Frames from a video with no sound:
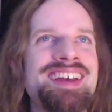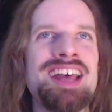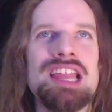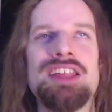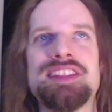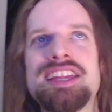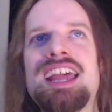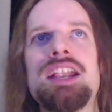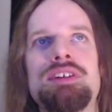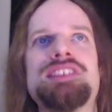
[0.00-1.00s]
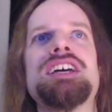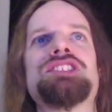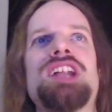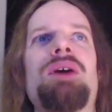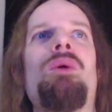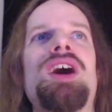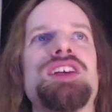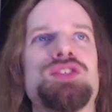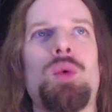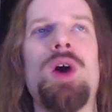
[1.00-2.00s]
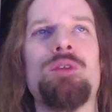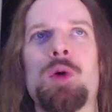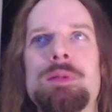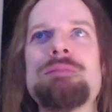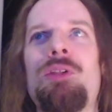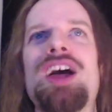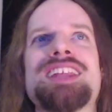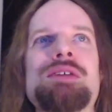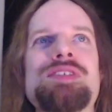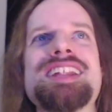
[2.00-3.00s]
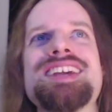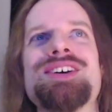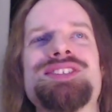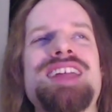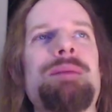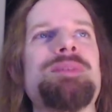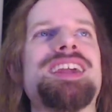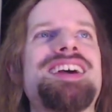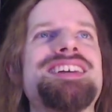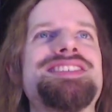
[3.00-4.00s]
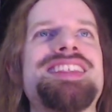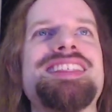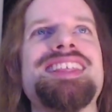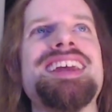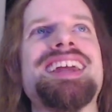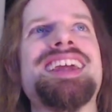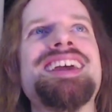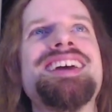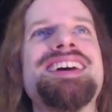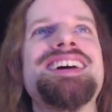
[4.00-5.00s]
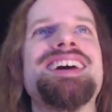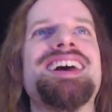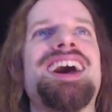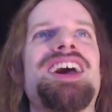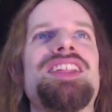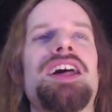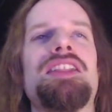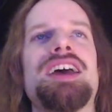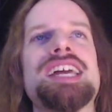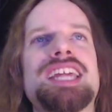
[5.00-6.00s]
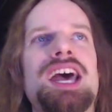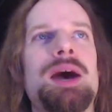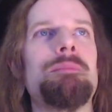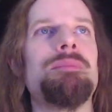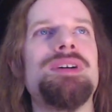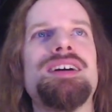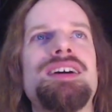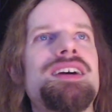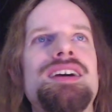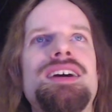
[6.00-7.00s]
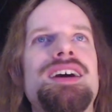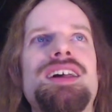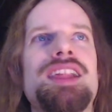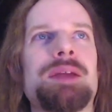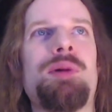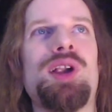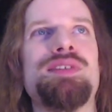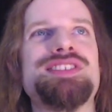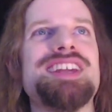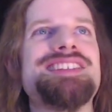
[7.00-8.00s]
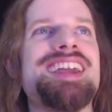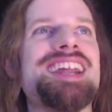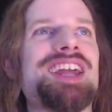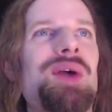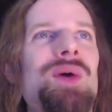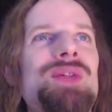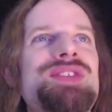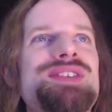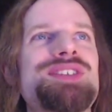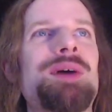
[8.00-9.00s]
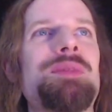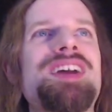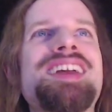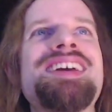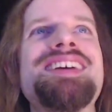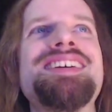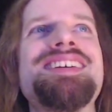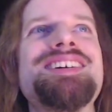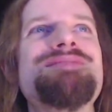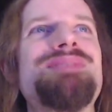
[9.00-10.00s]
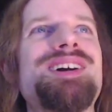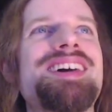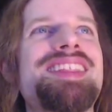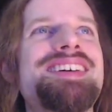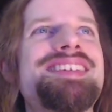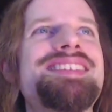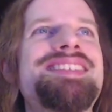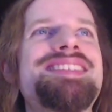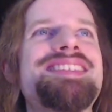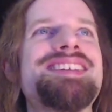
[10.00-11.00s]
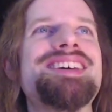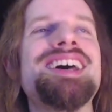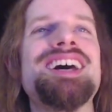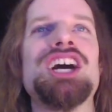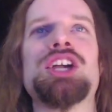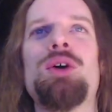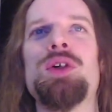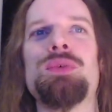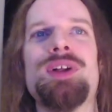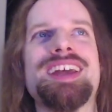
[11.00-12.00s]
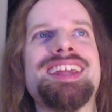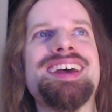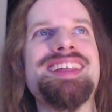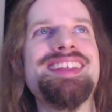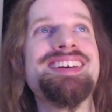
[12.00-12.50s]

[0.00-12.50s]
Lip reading: Like the kind of attention I want is the one where people like the videos, not because they think like I'm like part of a satanic cult or something. But I'll go with what I get.